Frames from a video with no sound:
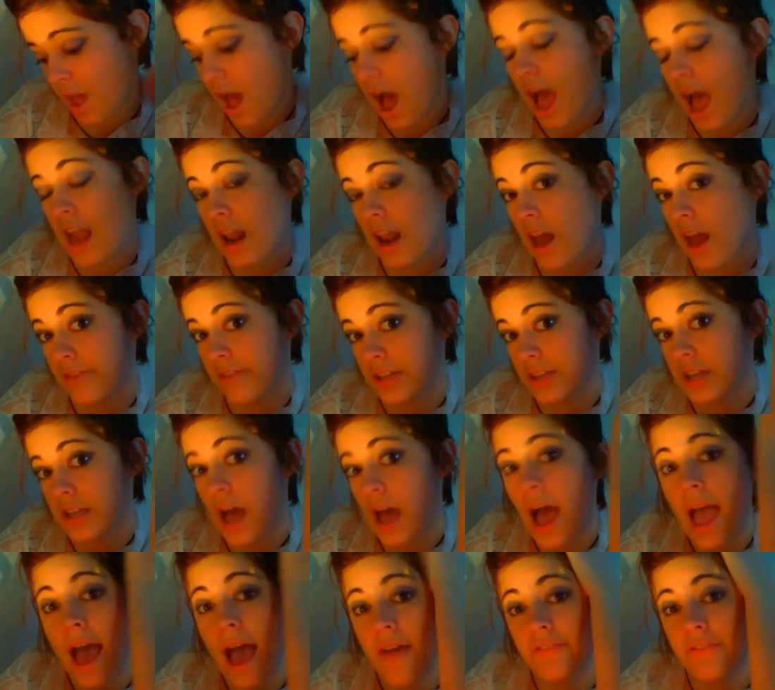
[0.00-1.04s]
I love it.
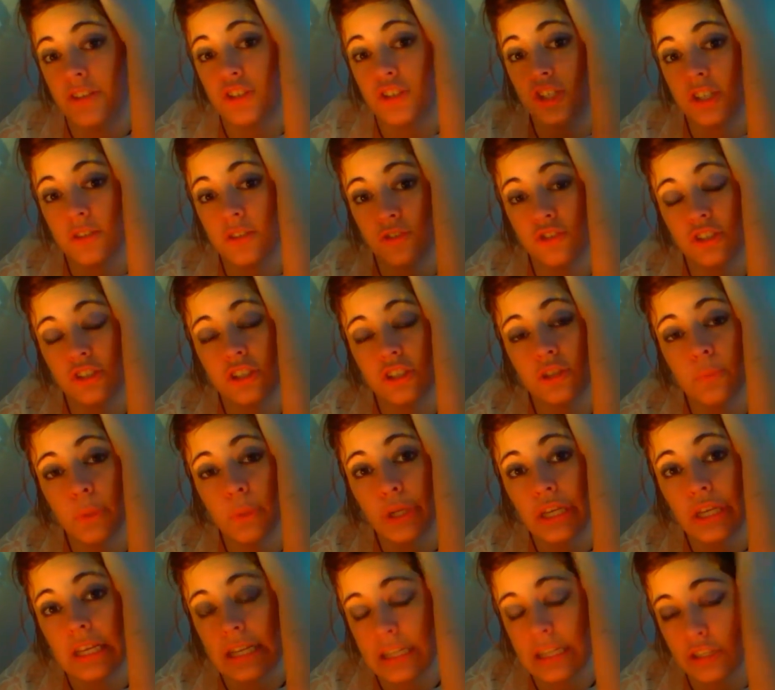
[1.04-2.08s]
I have a children's
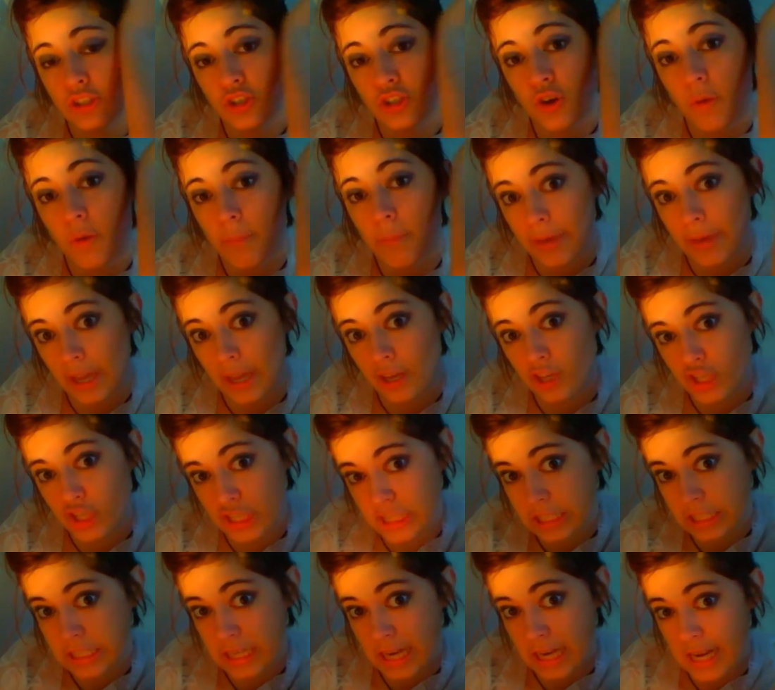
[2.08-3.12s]
book and it's got
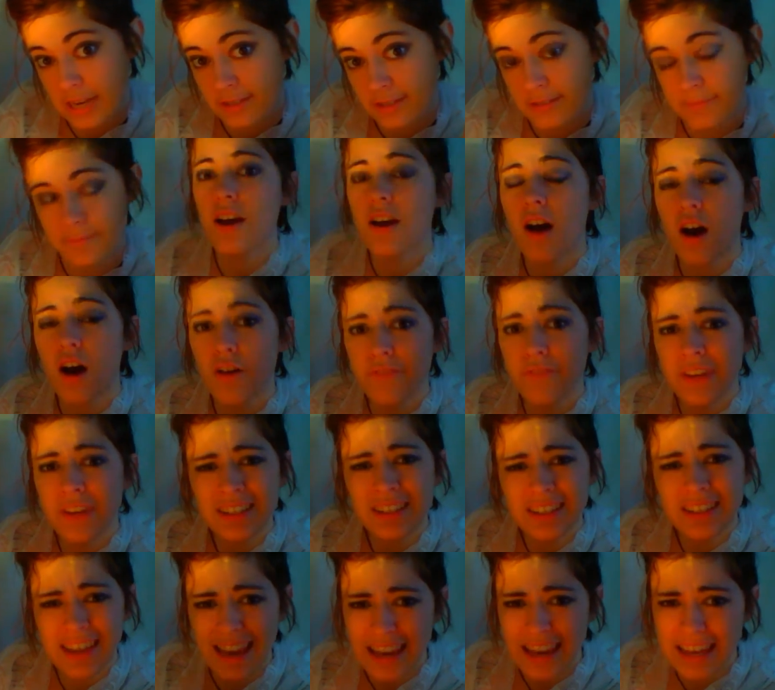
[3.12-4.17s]
pictures in it. Like I've
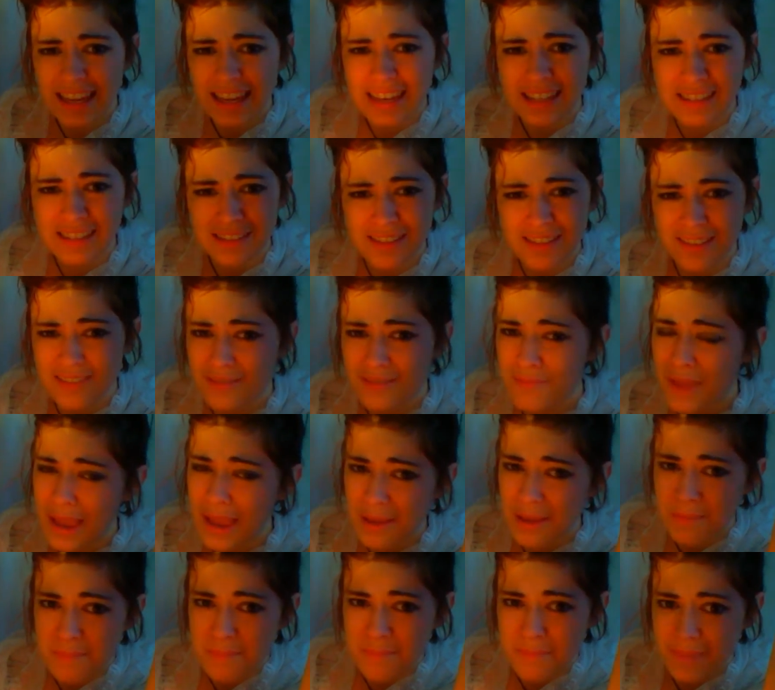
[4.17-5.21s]
eaten cake and it doesn't
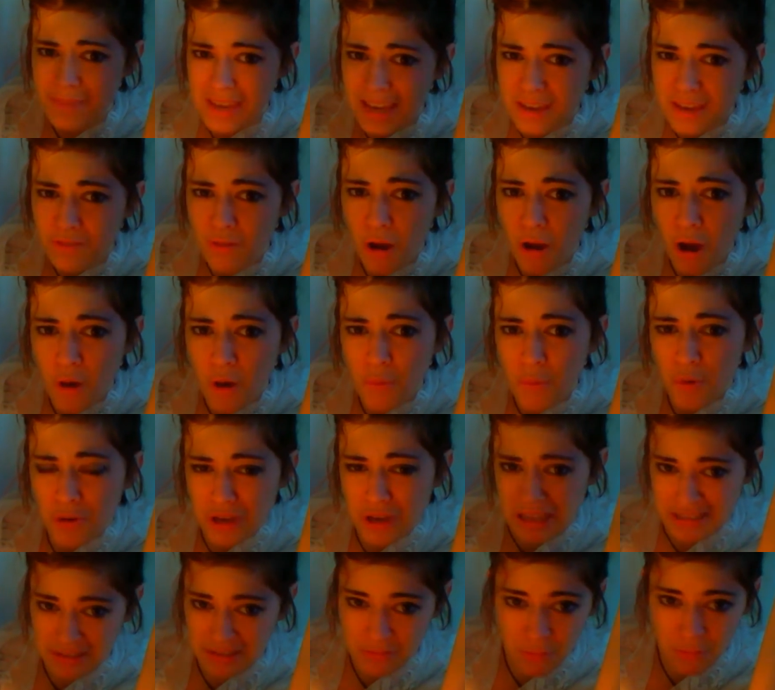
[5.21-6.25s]
make me grow or
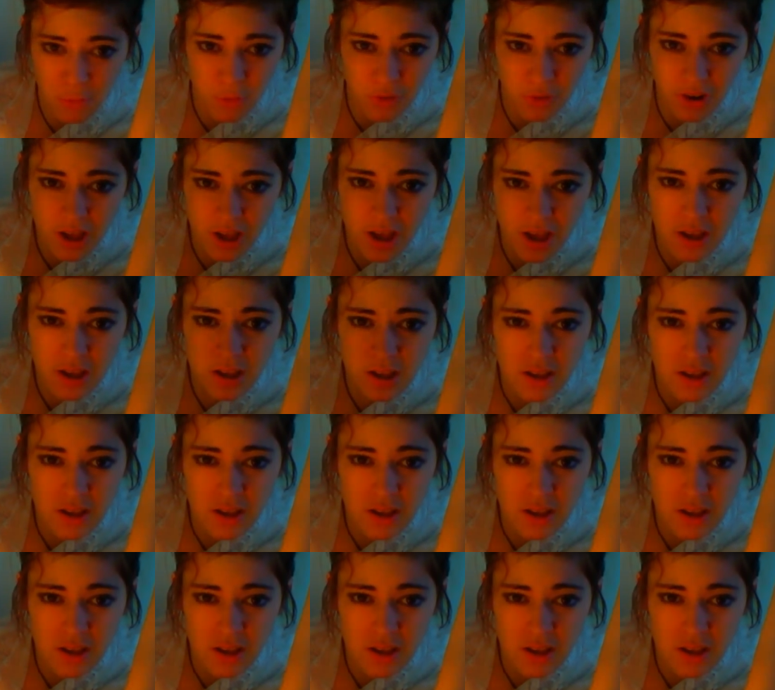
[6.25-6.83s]
get smaller.